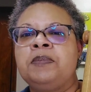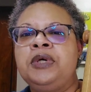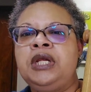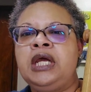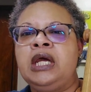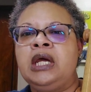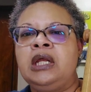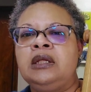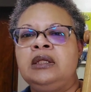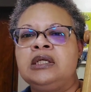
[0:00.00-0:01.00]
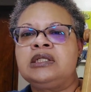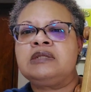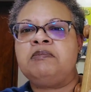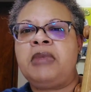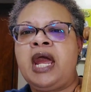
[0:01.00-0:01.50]
put in
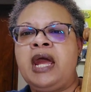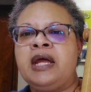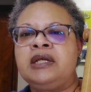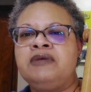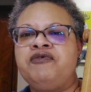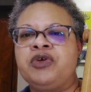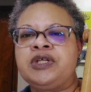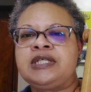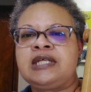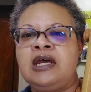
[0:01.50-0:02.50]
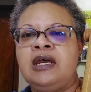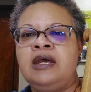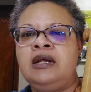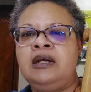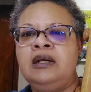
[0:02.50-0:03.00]
this band for the
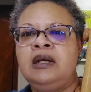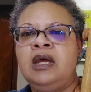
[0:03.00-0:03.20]
sun